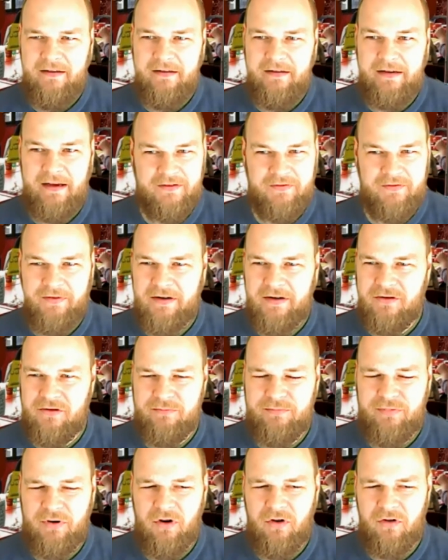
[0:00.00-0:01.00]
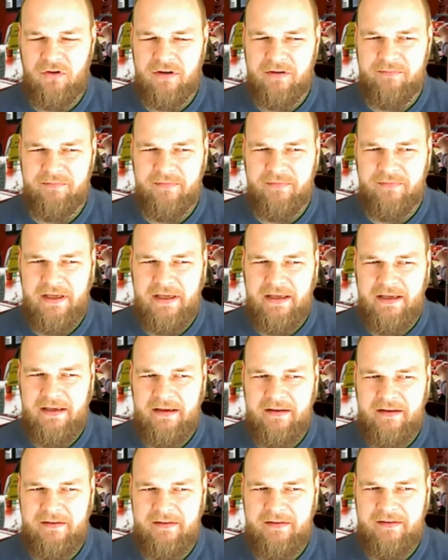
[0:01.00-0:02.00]
that's very good program.
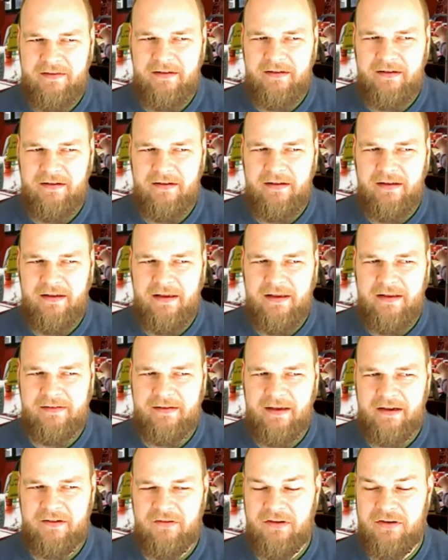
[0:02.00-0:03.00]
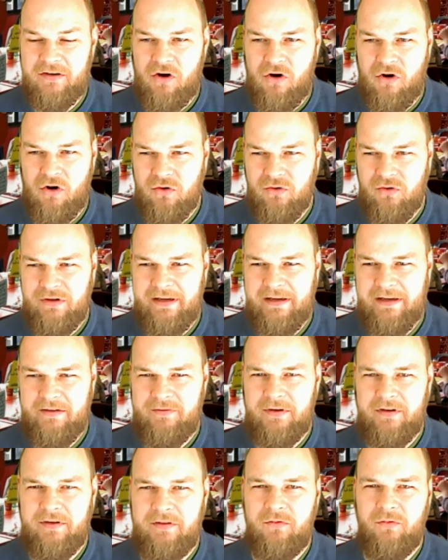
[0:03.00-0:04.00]
It it's actually
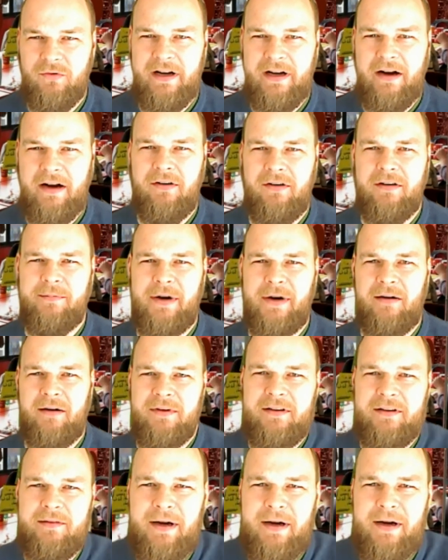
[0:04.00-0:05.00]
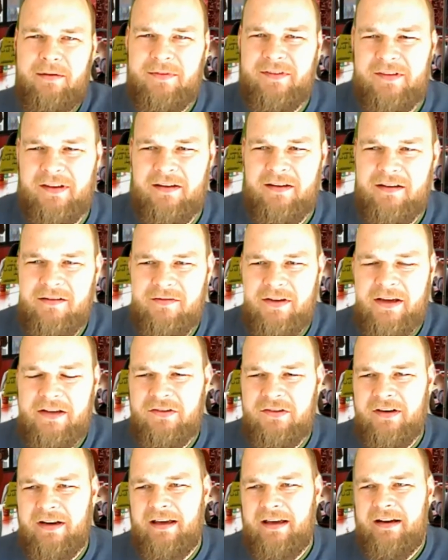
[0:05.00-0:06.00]
co-delivered with our department, Department Design
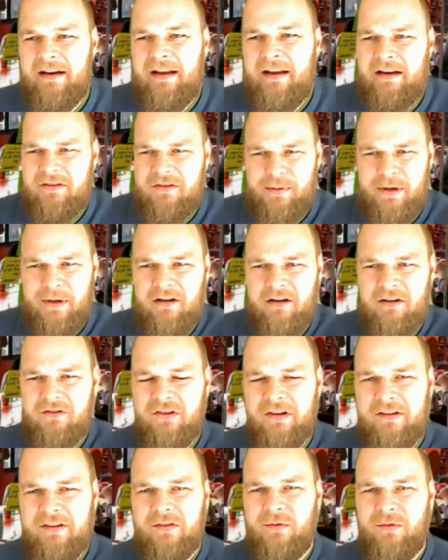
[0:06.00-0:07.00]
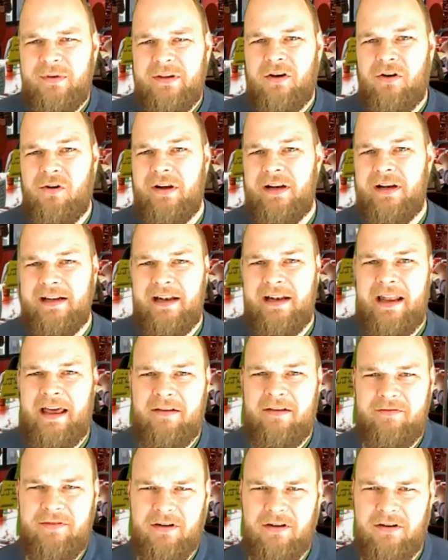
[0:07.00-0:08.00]
Innovation and Anthropology. So we go a little
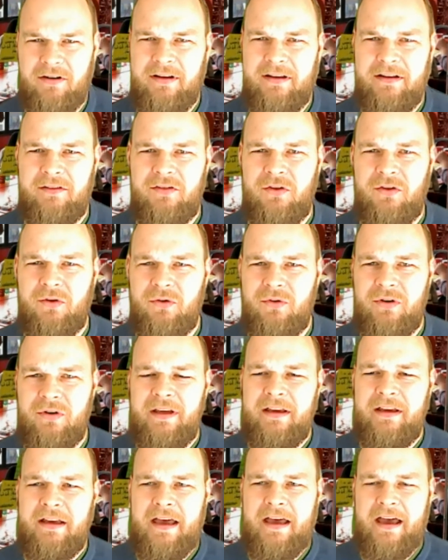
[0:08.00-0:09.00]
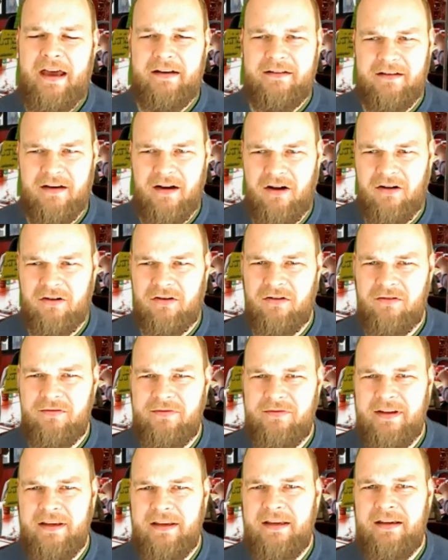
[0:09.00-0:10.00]
heavier into
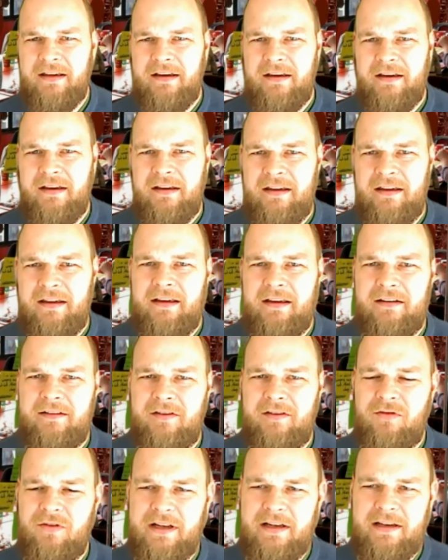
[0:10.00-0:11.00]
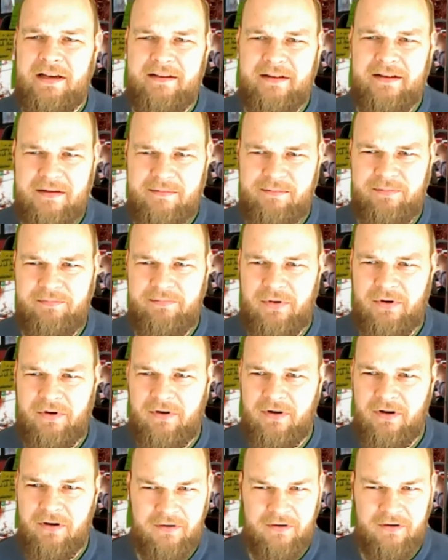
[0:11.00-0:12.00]
ethnography into really
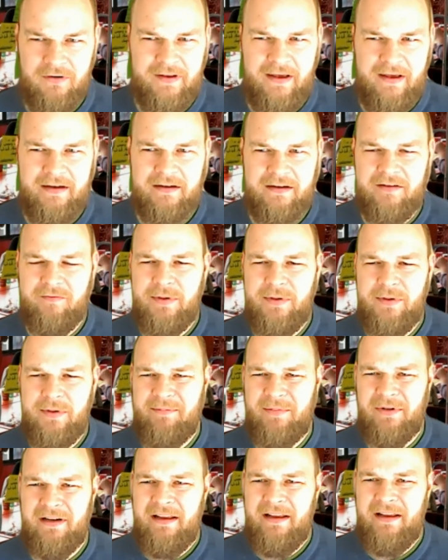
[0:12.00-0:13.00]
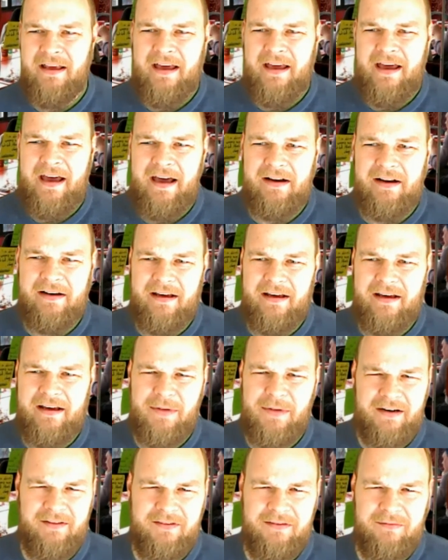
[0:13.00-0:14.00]
deeper understanding of people. And that
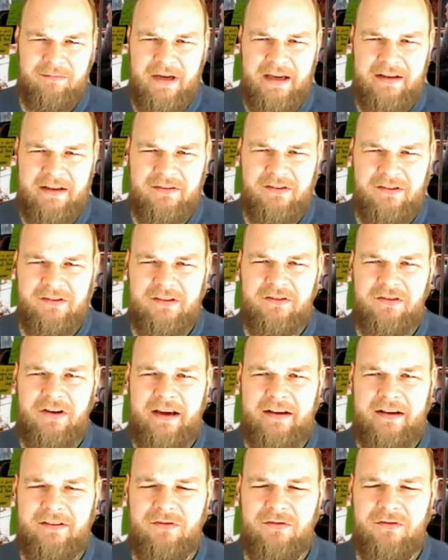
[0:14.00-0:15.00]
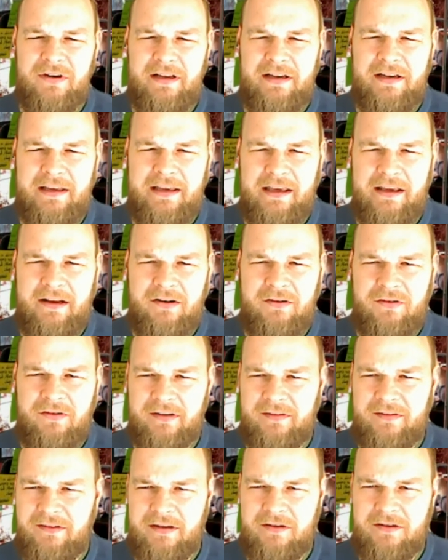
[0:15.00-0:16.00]
mas- masters attracts a really
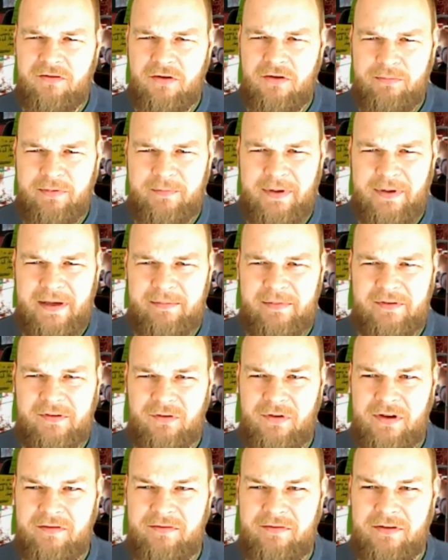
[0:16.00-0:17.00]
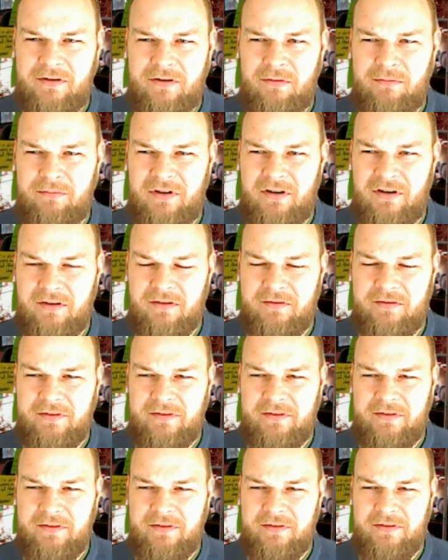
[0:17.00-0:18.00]
interesting group of people. So we have a number of
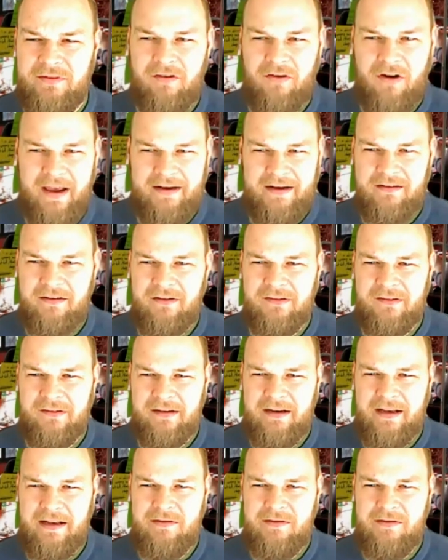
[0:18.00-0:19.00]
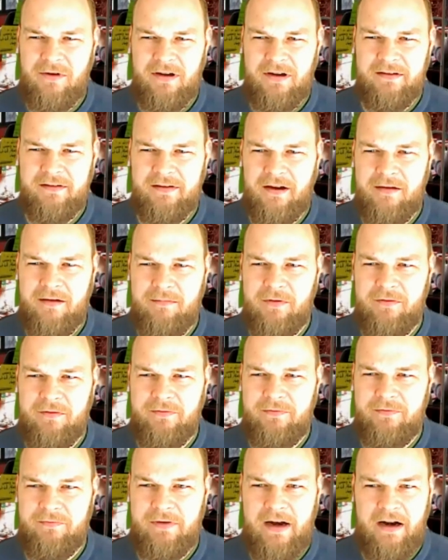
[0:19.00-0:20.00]
directors at any one time of
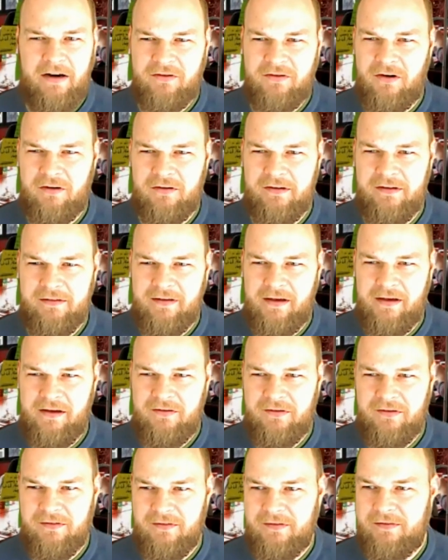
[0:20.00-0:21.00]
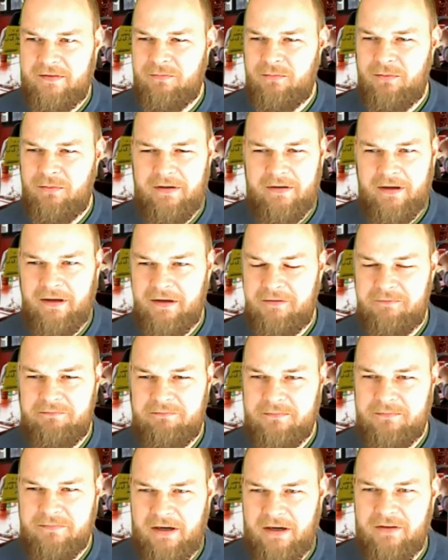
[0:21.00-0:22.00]
large organizations, with like
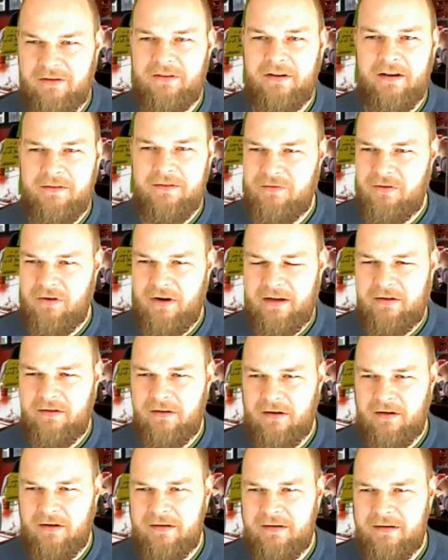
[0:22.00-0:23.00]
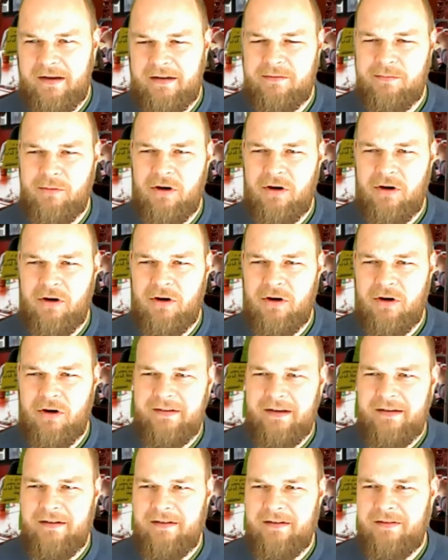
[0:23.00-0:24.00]
Irish Life director on at that moment,
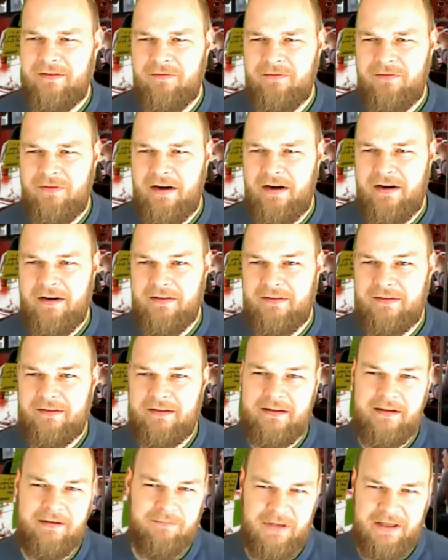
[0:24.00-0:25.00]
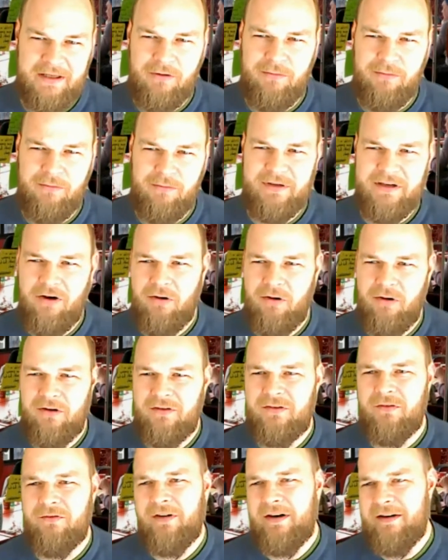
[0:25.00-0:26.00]
and various can be company
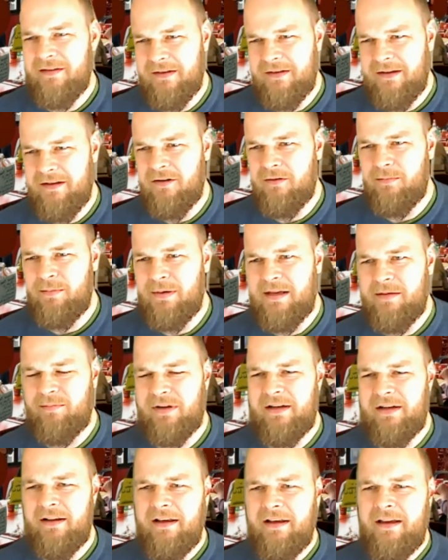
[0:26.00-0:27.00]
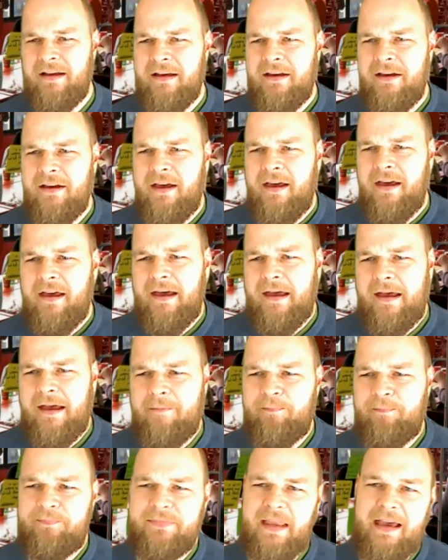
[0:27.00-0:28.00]
owners, so very senior people.
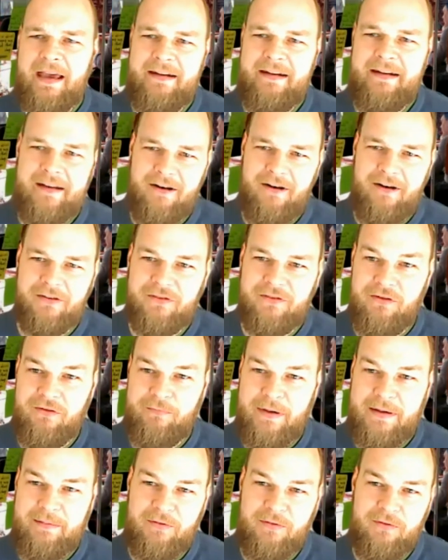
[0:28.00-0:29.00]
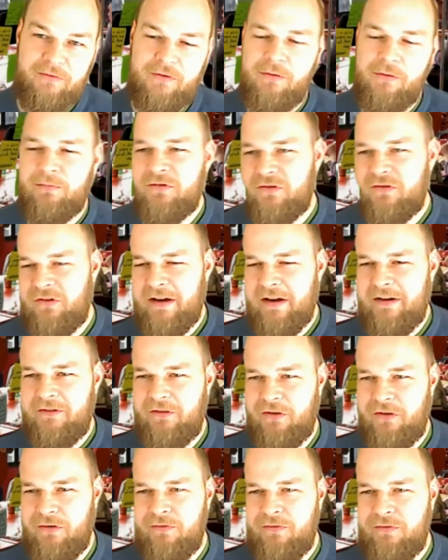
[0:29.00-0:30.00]
Um, and then also you have people who've come straight
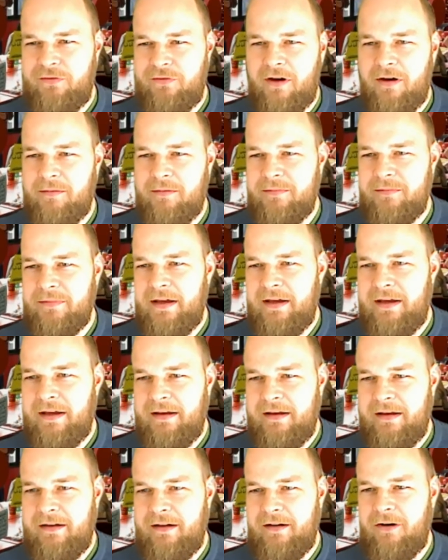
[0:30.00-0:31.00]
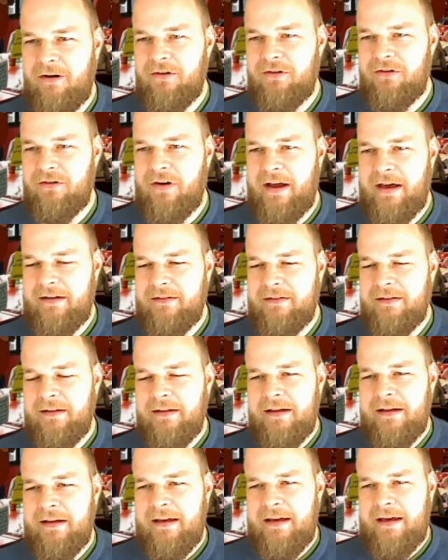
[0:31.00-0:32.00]
through from uh, undergrad.
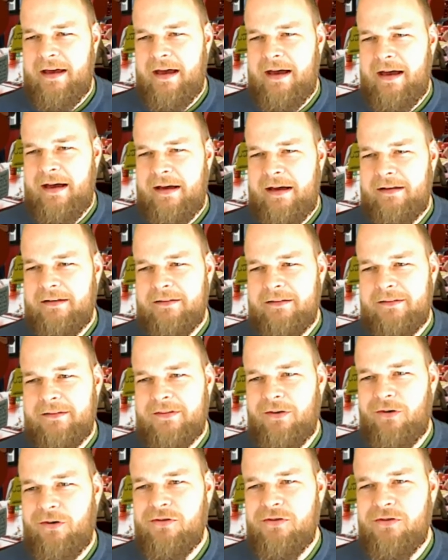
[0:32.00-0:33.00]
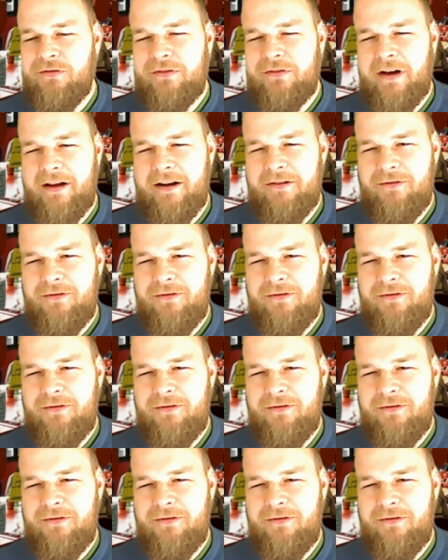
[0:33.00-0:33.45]
And so you've got a